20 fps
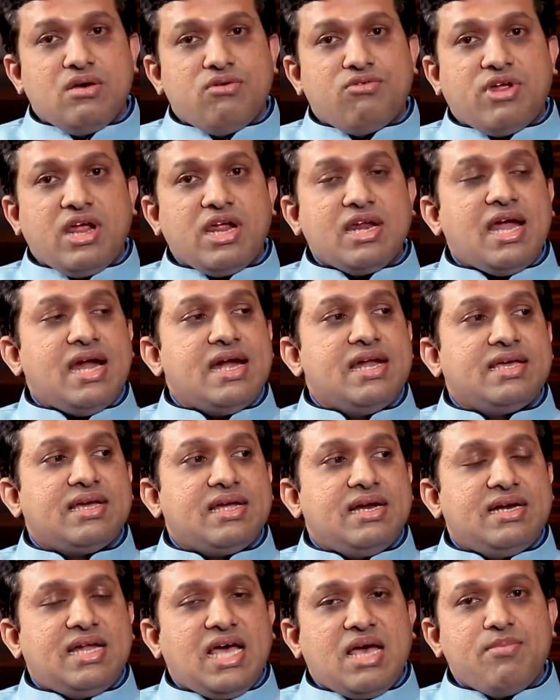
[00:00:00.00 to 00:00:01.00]
Free
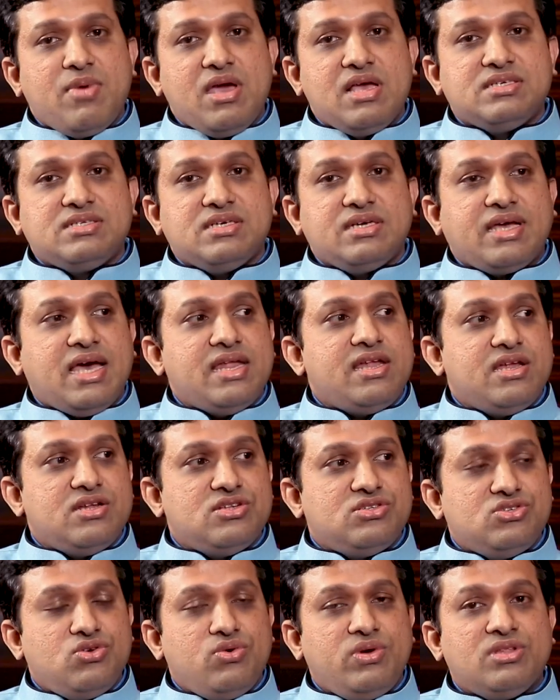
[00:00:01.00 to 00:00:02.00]
radical damage can
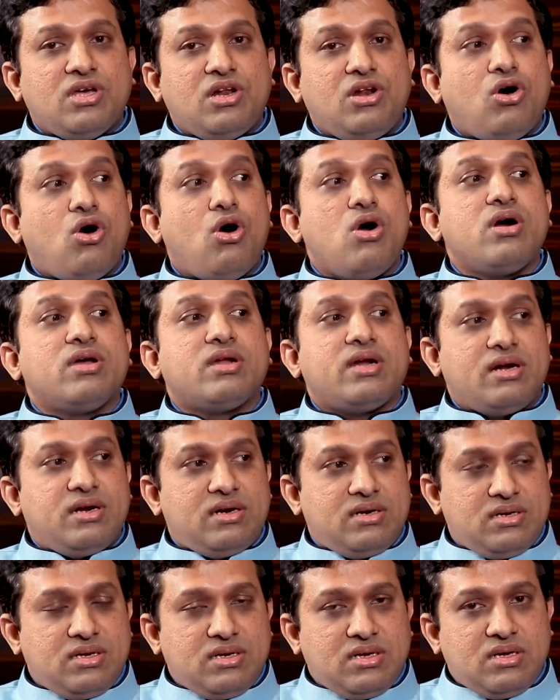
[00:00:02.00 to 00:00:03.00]
ensue in the long run.
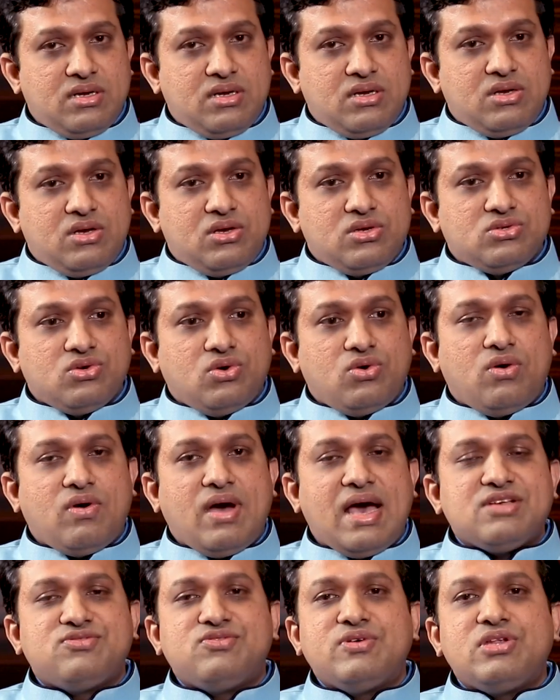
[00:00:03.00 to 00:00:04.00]
So
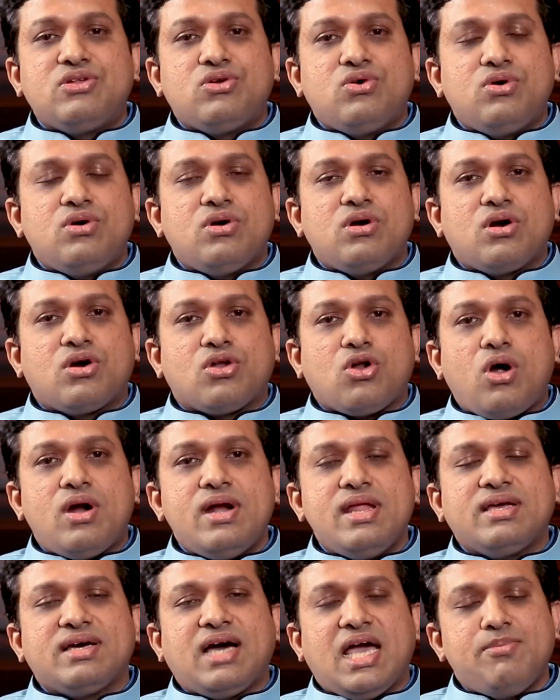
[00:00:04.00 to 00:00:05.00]
as we know,
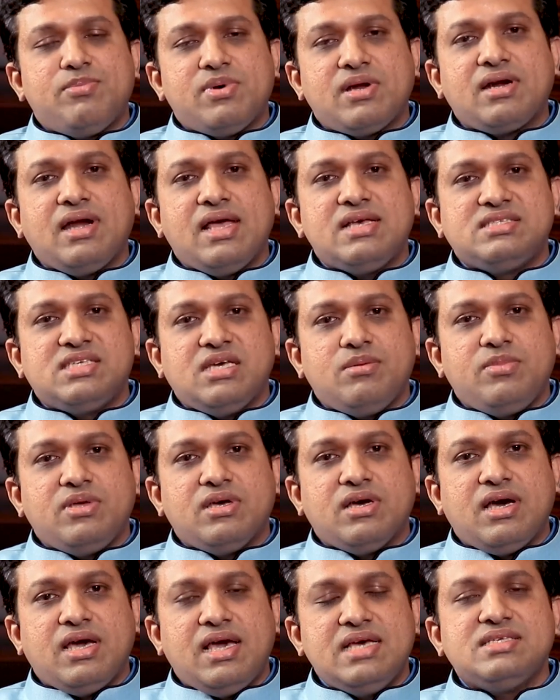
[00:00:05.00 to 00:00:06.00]
chronic
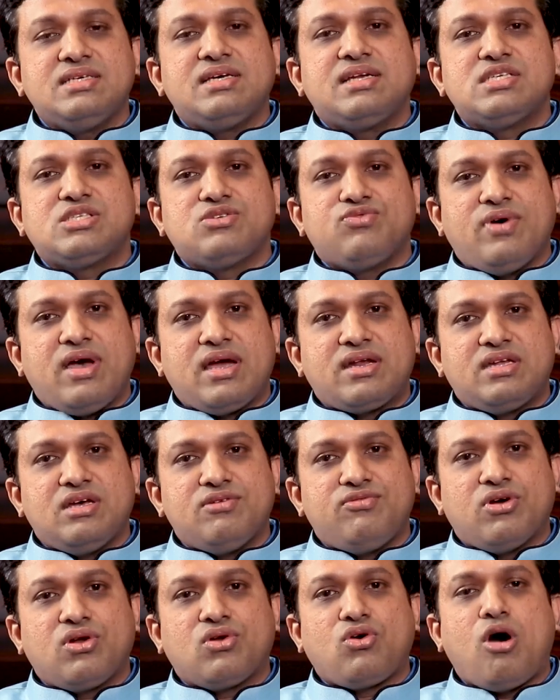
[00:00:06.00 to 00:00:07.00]
hyperglycemia is a risk
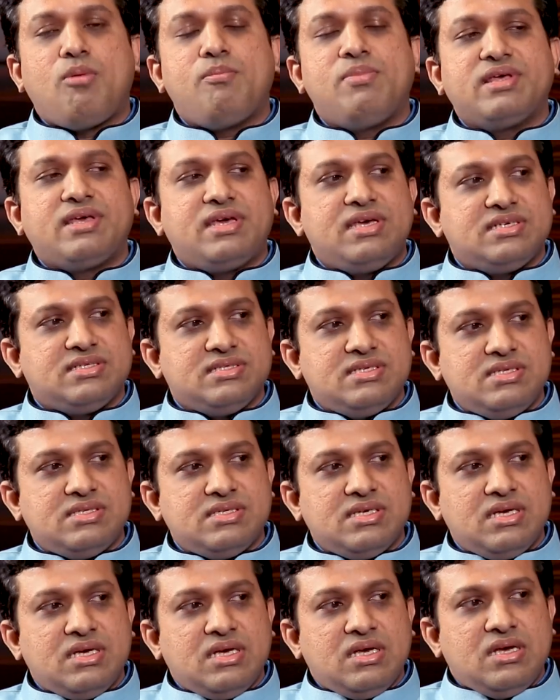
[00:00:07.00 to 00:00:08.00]
factor for complications.
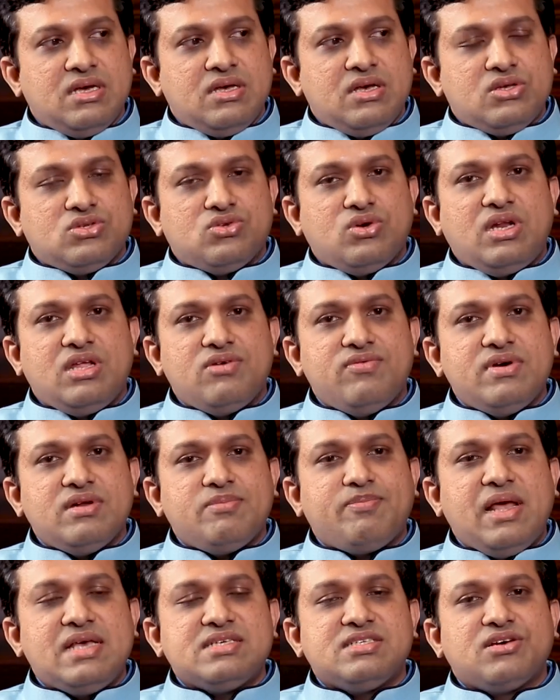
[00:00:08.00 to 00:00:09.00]
So liver
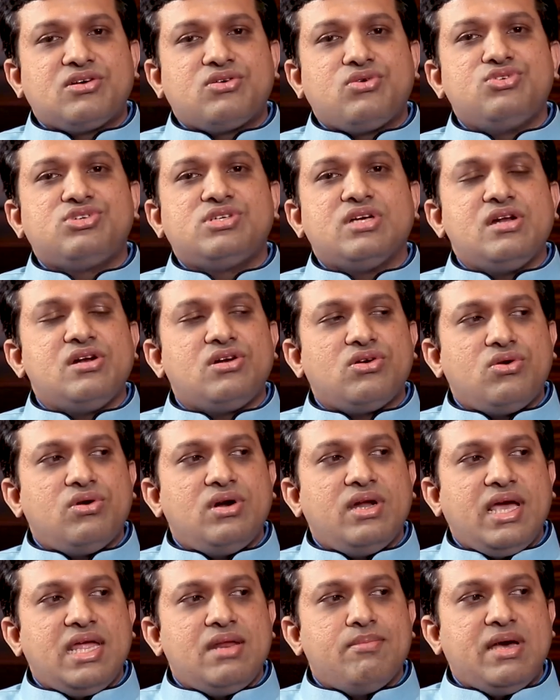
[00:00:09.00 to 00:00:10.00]
plays a crucial
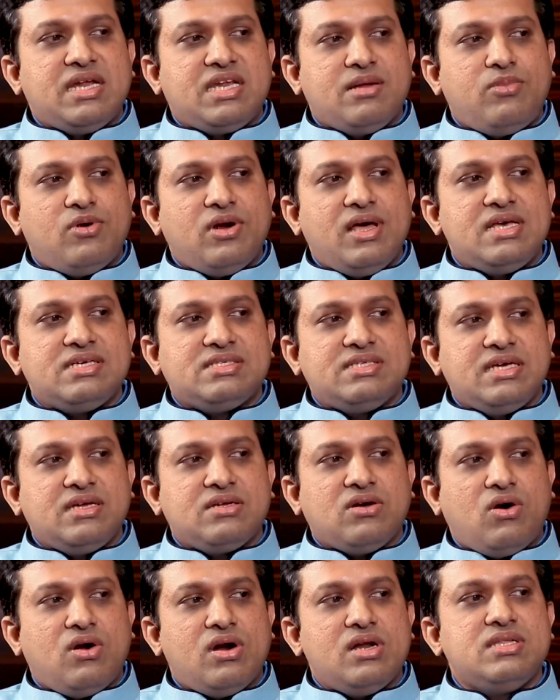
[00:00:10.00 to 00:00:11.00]
role in
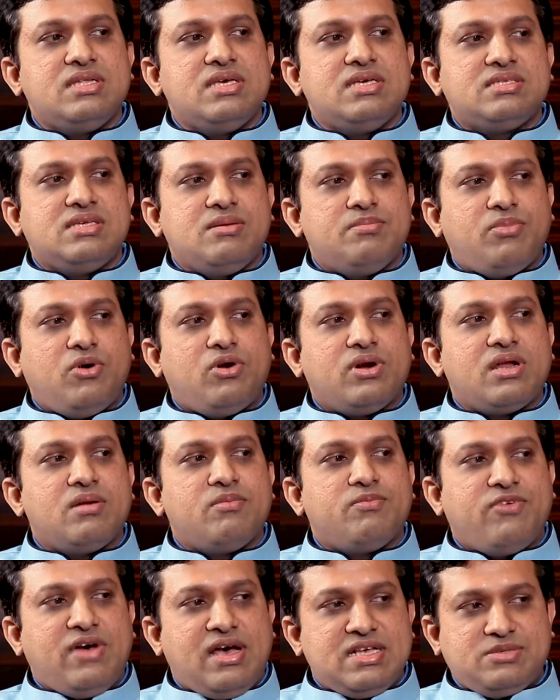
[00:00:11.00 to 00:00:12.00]
metabolizing all these
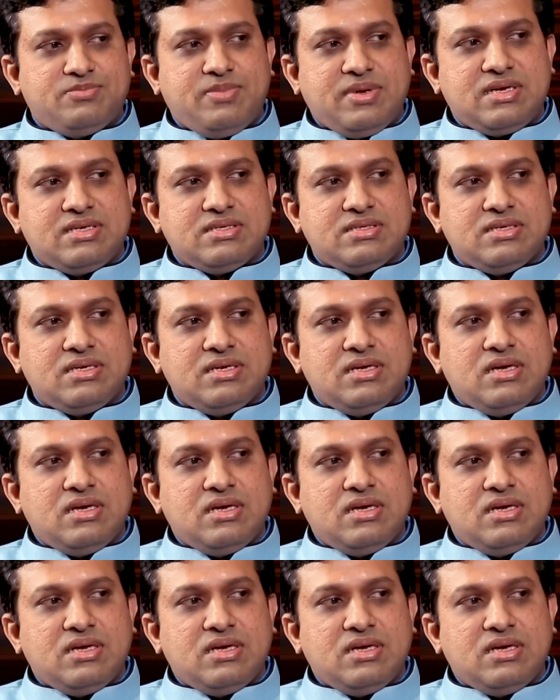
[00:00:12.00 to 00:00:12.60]
important aspects.